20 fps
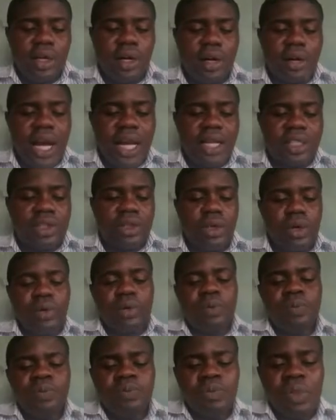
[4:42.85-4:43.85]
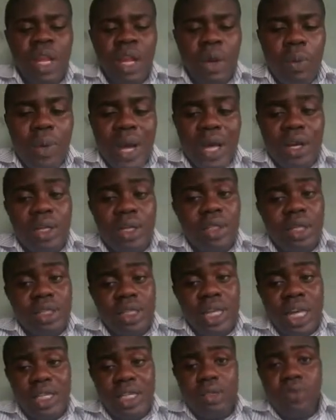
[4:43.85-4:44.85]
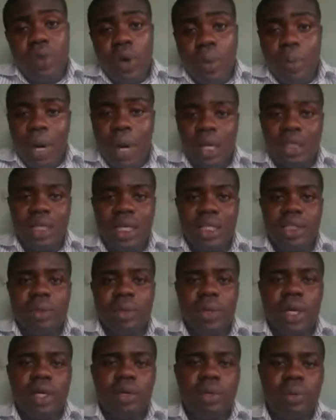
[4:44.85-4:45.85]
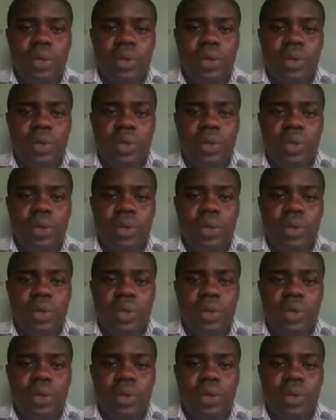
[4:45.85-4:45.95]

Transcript: All right, so we are not just learning for marks anyway.